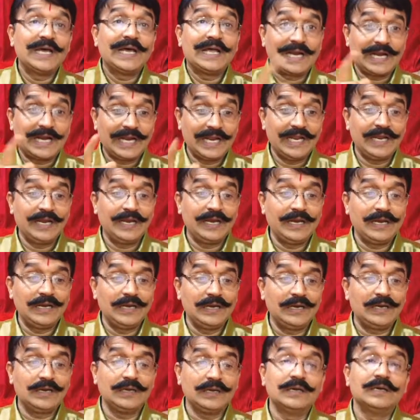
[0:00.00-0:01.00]

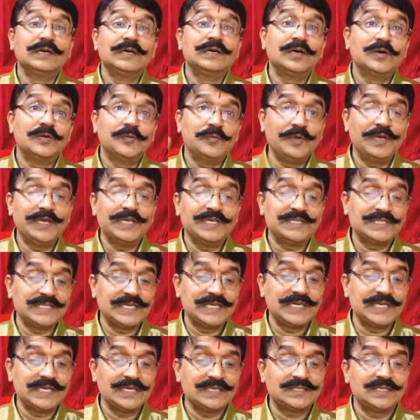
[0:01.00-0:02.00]
rent,
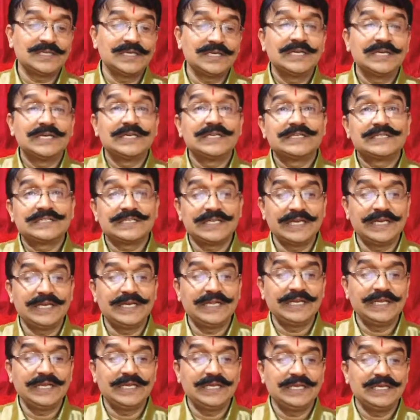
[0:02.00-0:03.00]
wages,
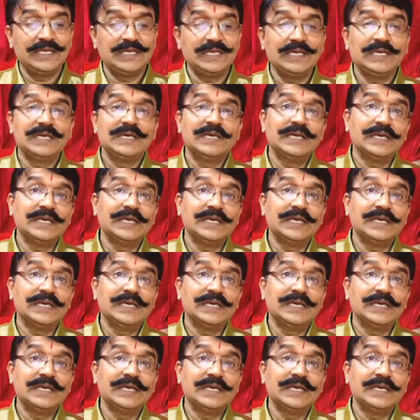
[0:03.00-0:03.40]
salary,